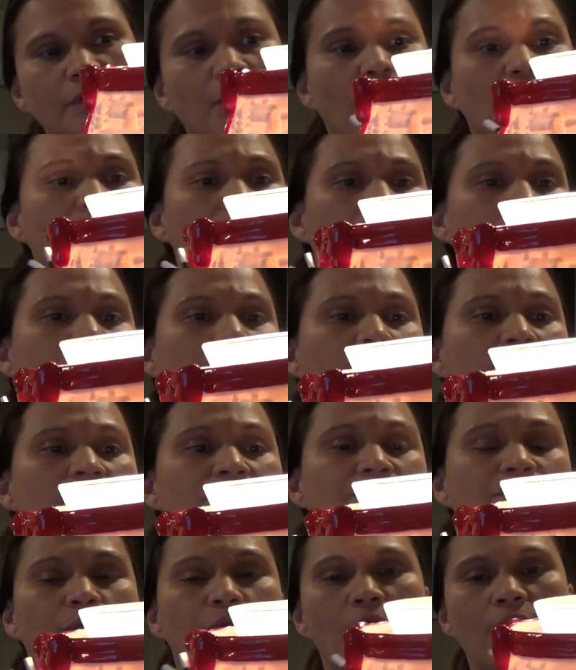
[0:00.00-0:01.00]
or
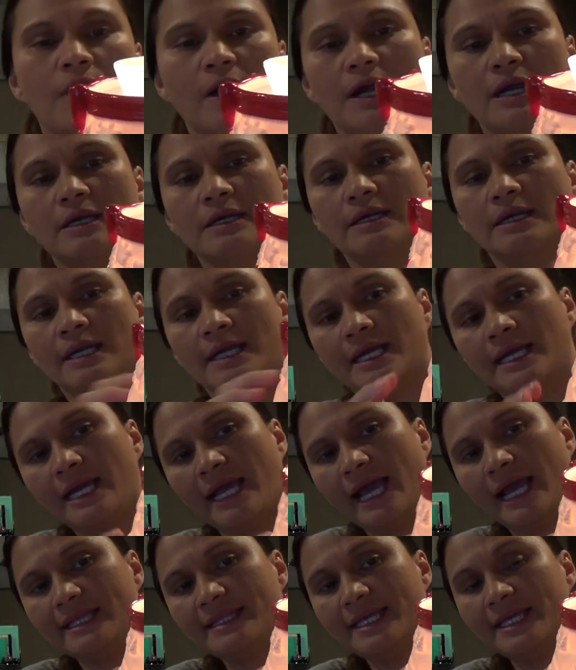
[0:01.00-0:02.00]
4,
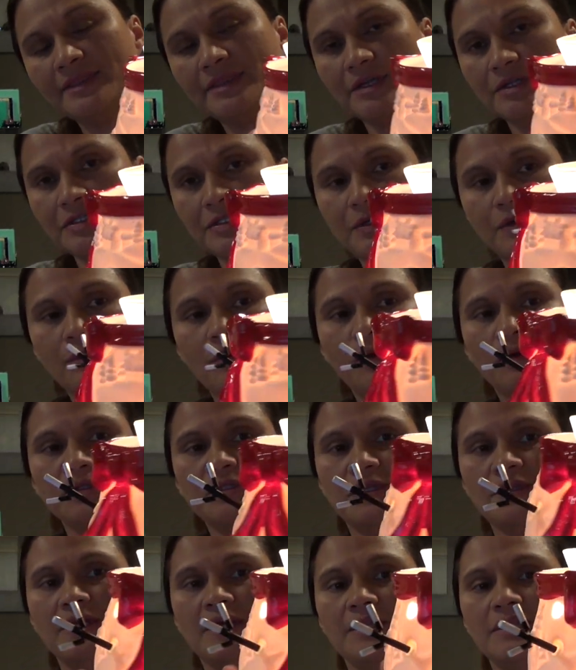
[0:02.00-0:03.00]
and then there's no
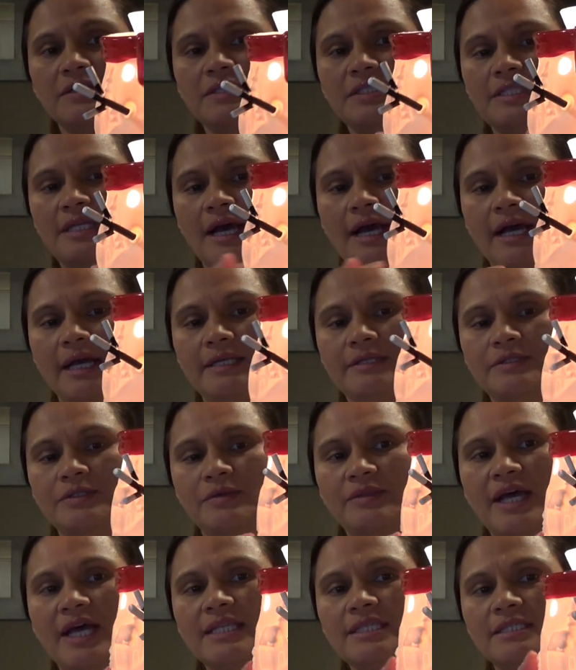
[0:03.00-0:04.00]
holes on the other side.
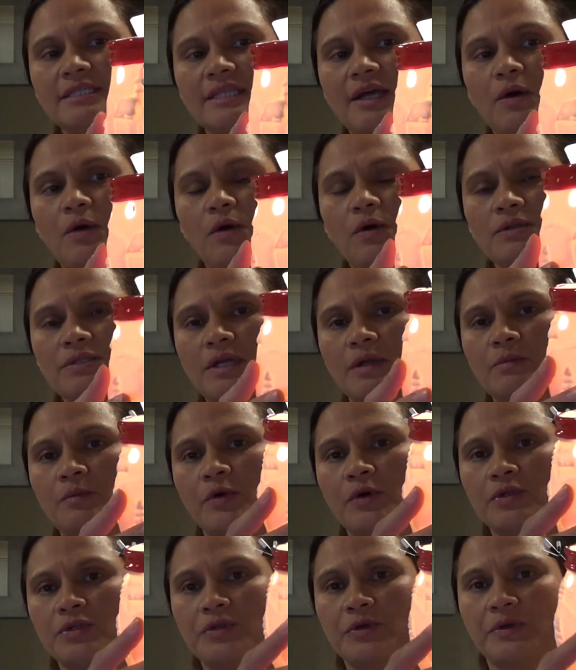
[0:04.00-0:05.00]
So that's, the holes are
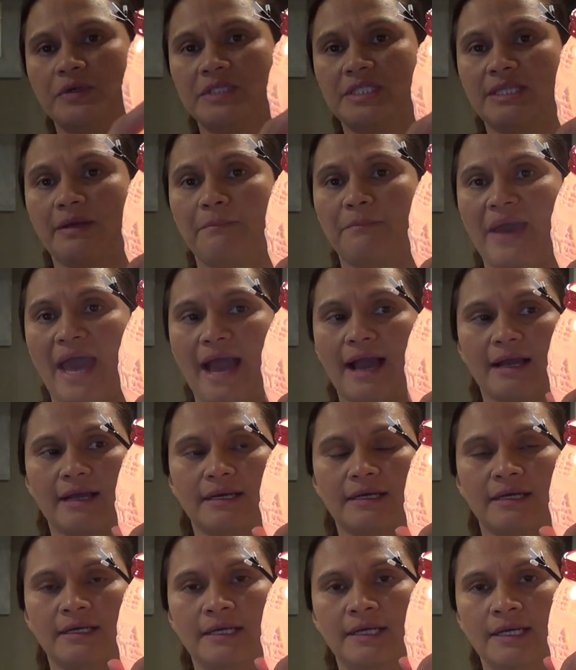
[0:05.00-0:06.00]
more towards the
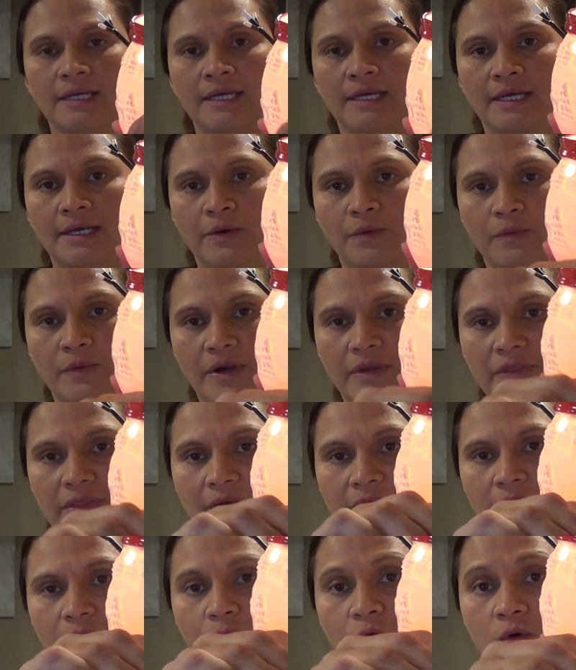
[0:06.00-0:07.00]
back where the